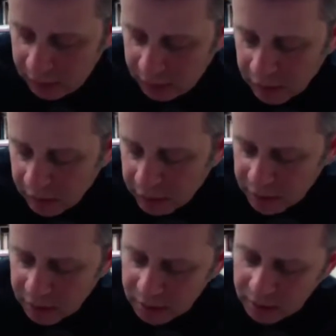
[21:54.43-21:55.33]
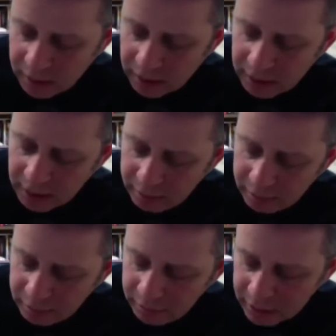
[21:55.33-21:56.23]
the closest I am
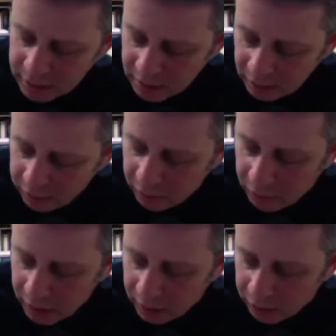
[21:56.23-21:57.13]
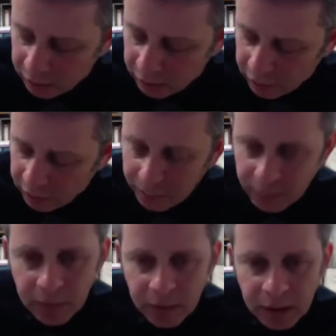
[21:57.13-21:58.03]
myself aware of
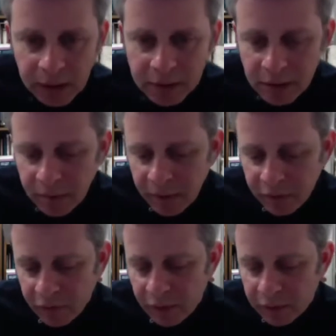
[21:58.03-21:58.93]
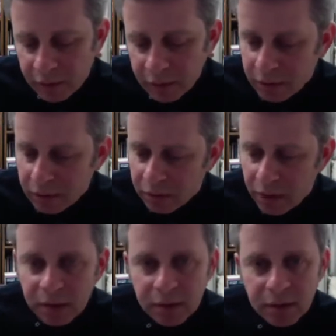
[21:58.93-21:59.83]
is to be found in the
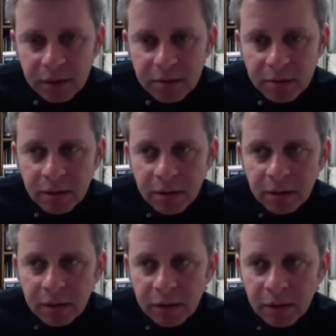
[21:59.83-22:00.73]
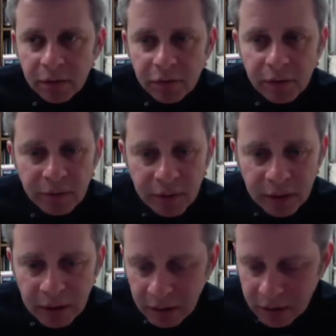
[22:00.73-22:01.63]
writings of
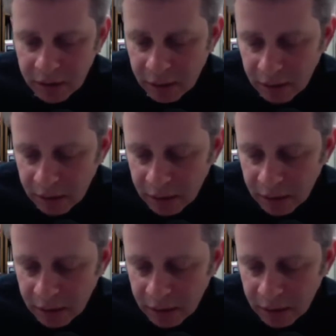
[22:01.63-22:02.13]
Friedrich Nietzsche,